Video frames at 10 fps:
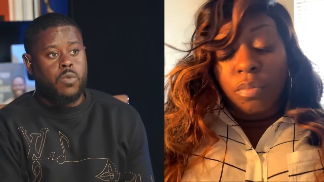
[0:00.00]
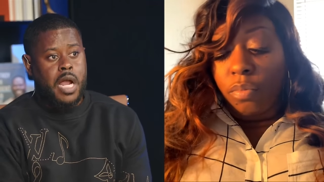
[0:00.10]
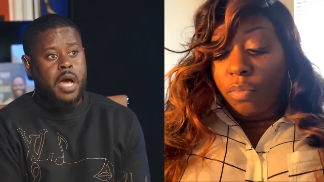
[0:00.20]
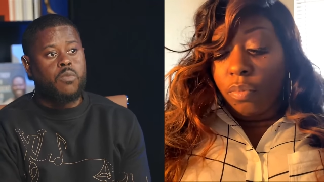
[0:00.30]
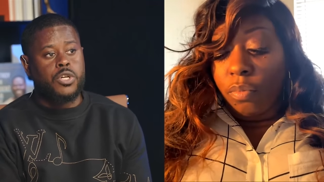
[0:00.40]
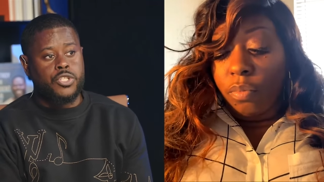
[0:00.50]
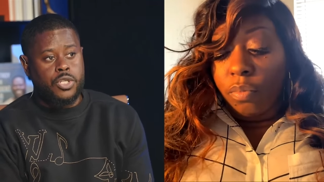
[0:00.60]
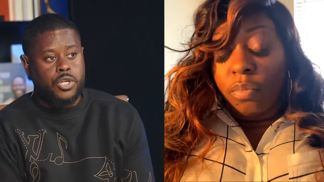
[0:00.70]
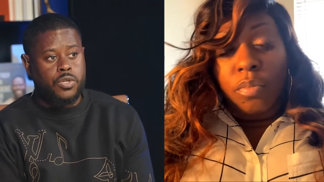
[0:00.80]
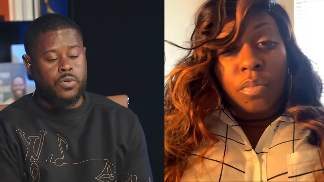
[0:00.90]
Speaker 1: I want you
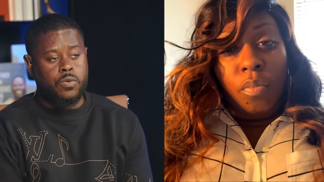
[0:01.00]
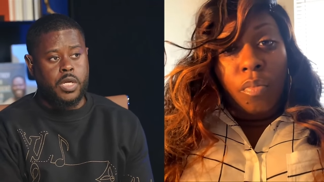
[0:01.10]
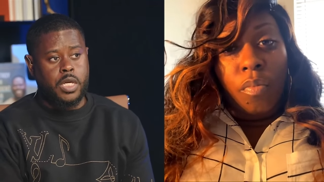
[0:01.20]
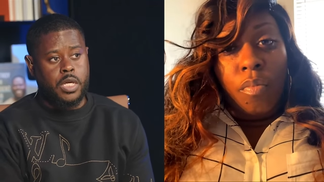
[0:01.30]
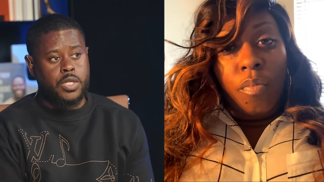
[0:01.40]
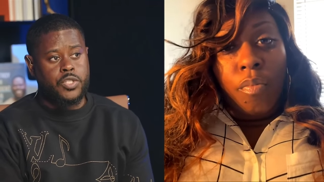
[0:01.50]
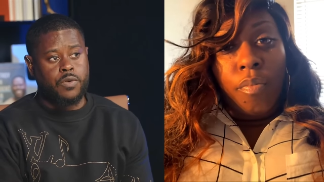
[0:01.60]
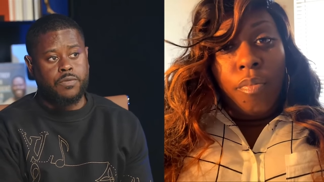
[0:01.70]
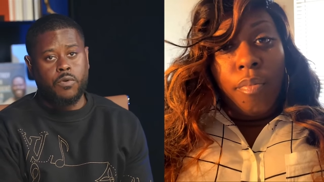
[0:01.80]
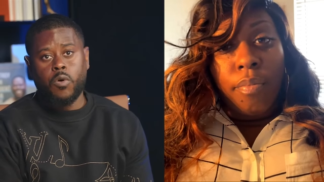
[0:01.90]
to do is your
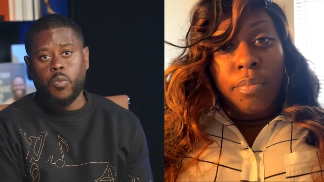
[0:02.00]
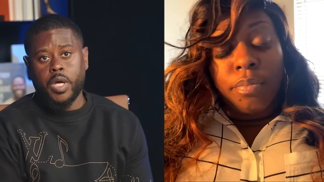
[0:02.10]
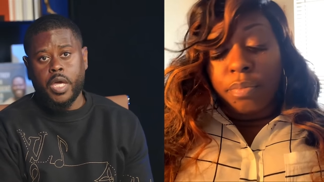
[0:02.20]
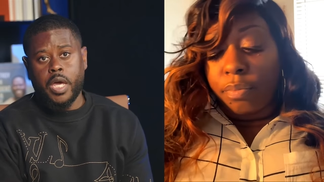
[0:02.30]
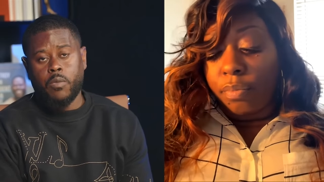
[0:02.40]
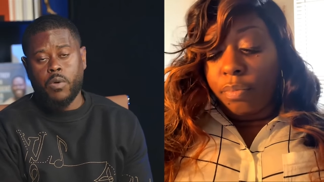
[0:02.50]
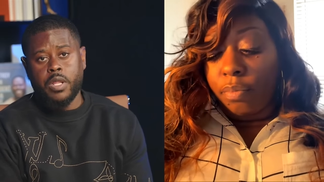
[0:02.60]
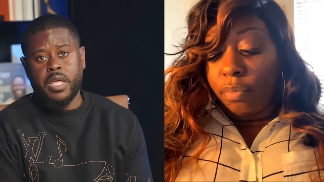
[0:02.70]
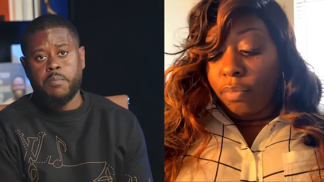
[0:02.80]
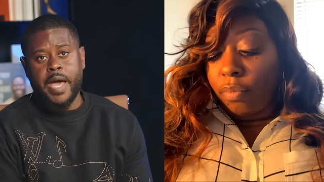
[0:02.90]
401k, what are
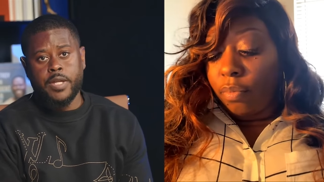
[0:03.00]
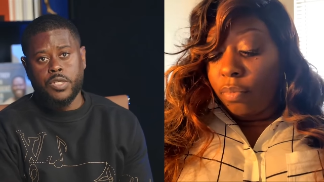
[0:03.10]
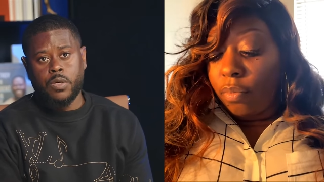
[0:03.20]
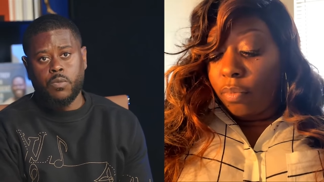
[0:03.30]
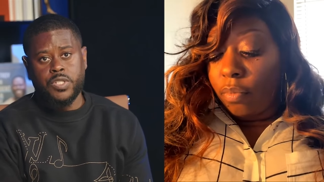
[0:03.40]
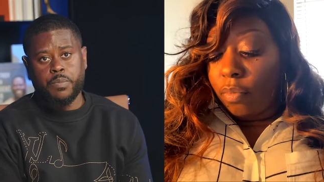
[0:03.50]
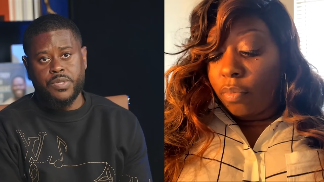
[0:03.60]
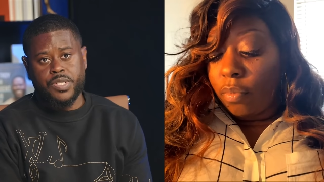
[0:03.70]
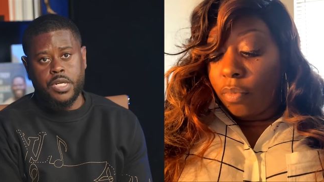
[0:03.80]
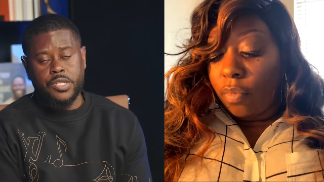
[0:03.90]
they matching? What's the
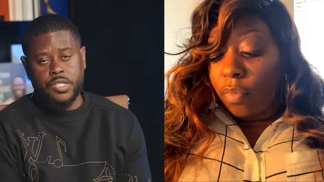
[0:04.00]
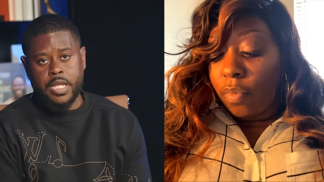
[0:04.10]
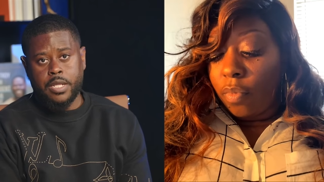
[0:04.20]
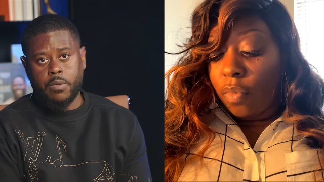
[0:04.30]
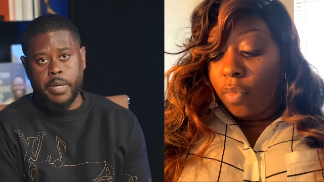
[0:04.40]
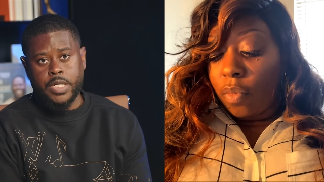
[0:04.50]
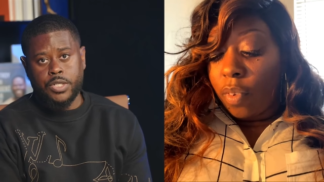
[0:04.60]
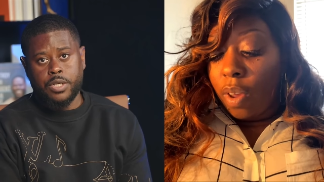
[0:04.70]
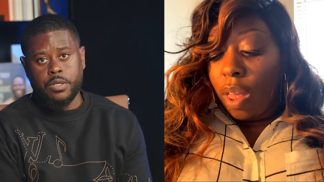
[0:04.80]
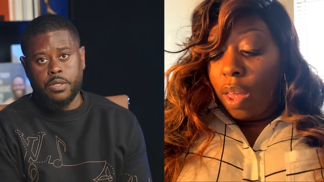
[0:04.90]
percentage that they're
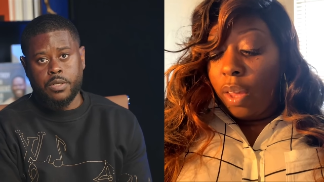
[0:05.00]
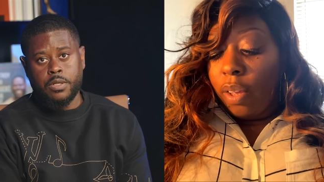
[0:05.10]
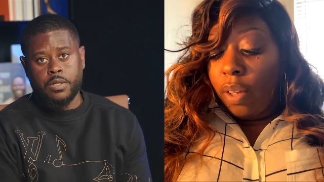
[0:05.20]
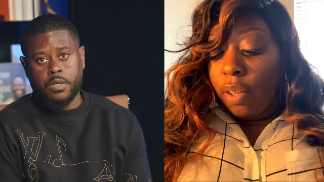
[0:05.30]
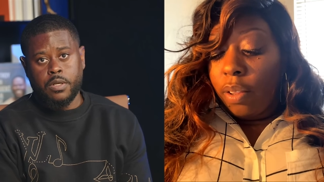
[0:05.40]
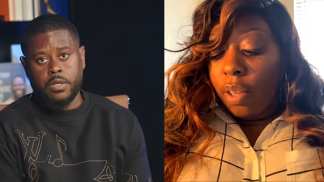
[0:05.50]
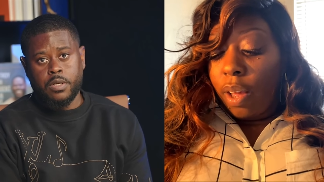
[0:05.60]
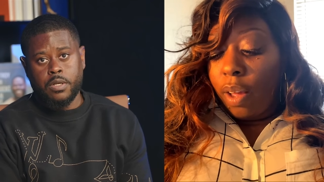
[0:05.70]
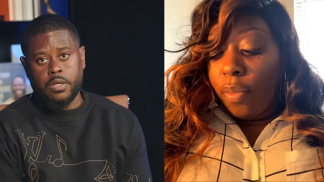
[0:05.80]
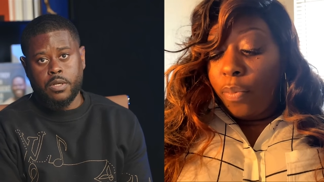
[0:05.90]
matching?
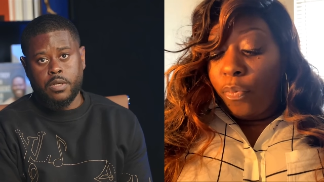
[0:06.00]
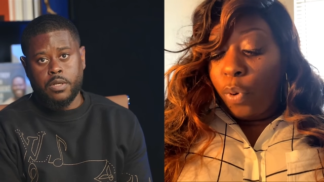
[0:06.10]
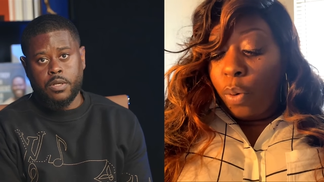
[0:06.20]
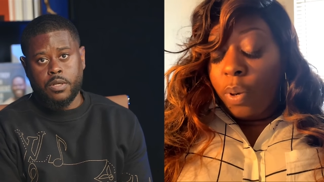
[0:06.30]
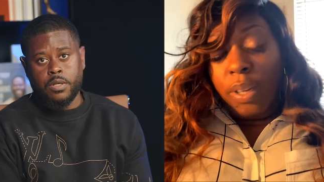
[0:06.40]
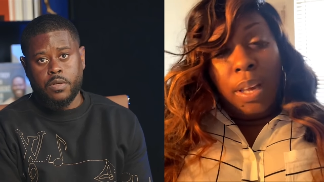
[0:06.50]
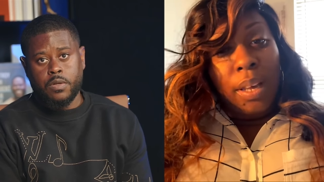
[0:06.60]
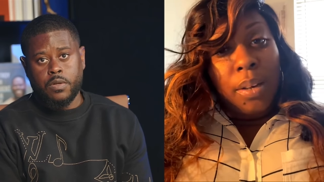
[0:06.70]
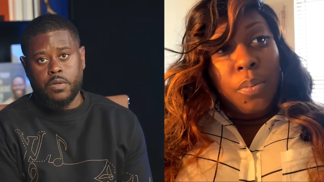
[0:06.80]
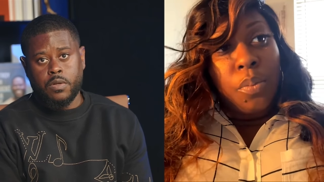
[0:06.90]

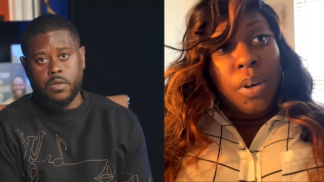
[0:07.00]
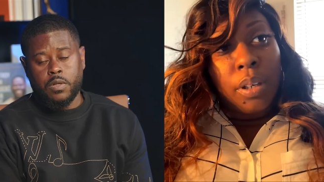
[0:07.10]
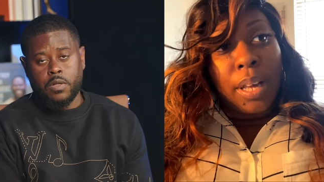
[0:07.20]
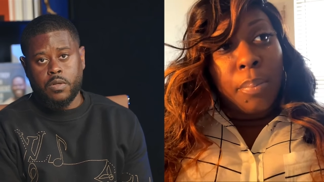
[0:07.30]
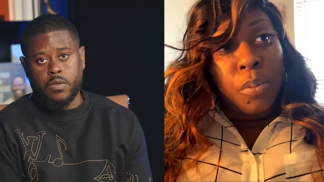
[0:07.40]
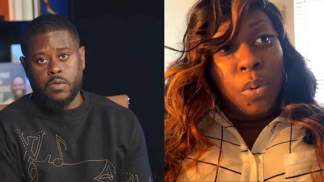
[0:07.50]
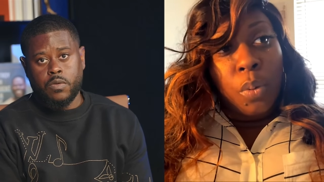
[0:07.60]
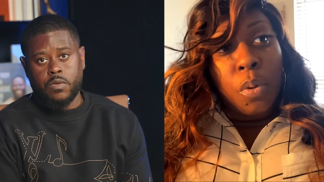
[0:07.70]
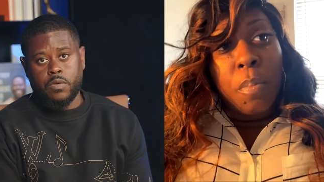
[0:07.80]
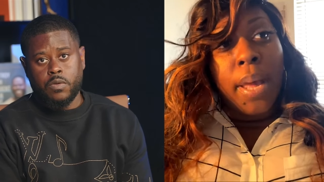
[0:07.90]
Speaker 2: 401k
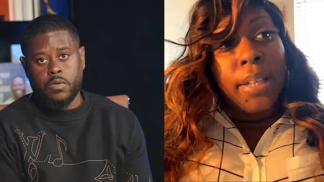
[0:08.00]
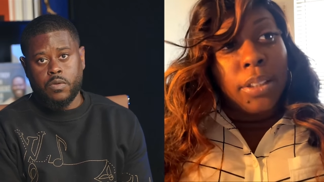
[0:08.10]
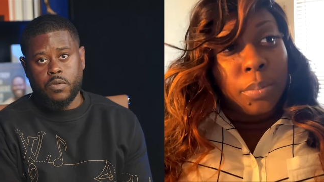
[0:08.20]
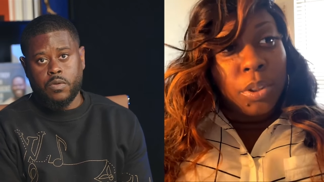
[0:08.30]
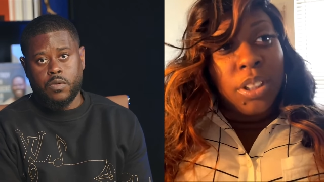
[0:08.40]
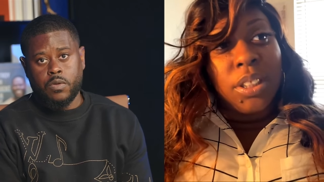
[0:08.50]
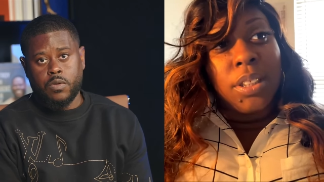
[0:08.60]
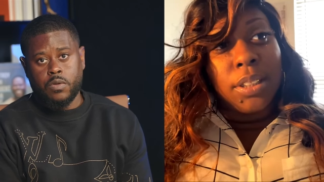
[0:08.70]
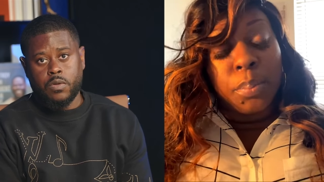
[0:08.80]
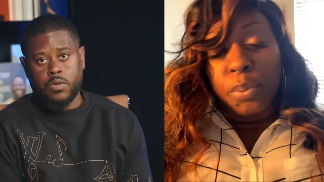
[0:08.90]
Capital One will match up to
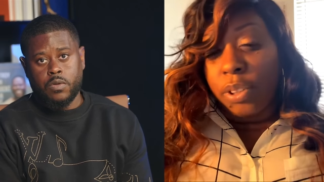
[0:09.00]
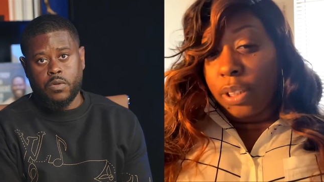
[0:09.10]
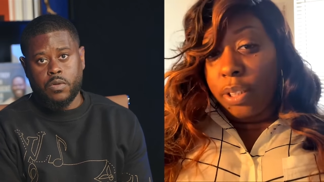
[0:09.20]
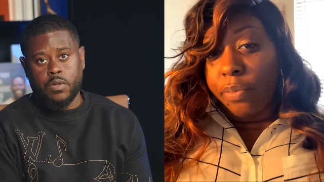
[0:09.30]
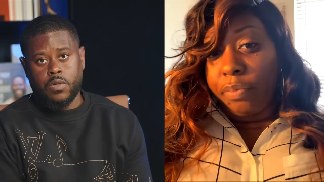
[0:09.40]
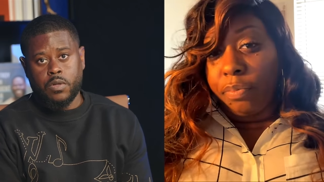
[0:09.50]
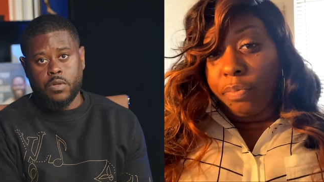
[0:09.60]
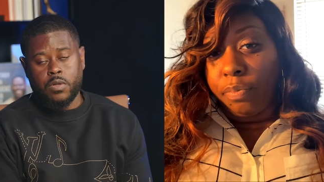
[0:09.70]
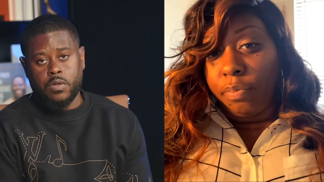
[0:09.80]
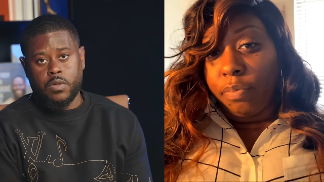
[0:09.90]
6%.
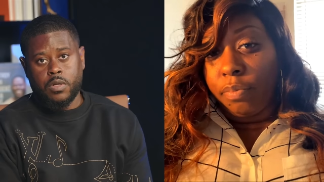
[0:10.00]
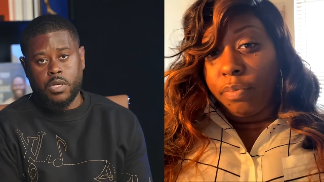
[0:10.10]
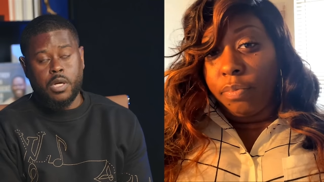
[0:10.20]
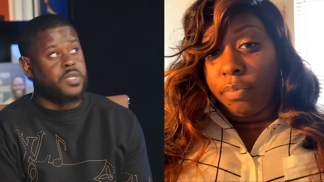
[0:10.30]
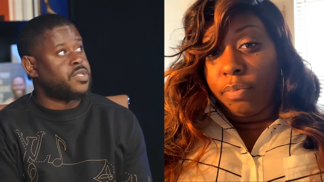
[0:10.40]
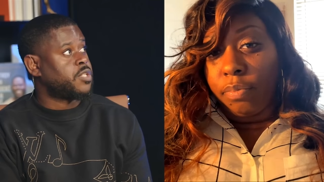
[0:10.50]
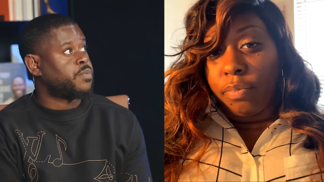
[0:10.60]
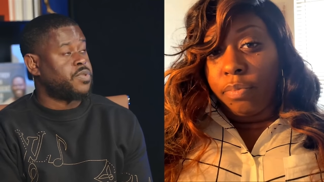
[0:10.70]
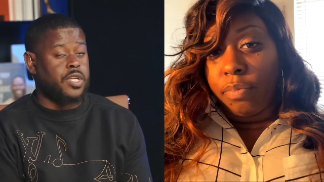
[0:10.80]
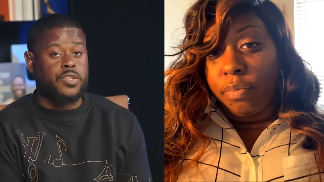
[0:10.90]
Speaker 1: Up to
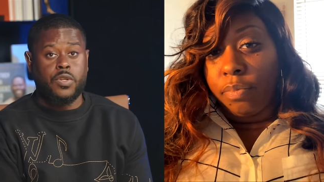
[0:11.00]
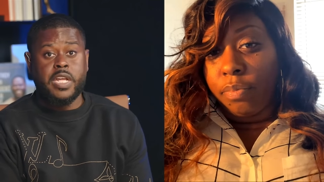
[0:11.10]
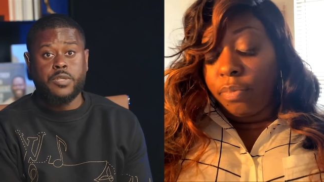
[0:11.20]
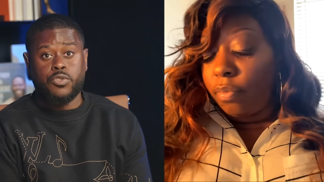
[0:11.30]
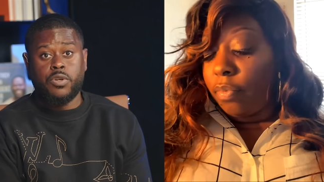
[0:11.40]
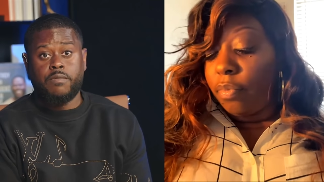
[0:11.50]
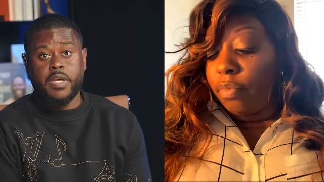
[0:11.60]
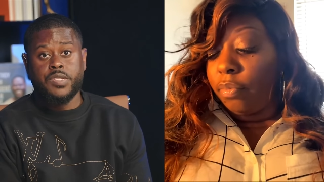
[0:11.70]
6%. So that's what you're investing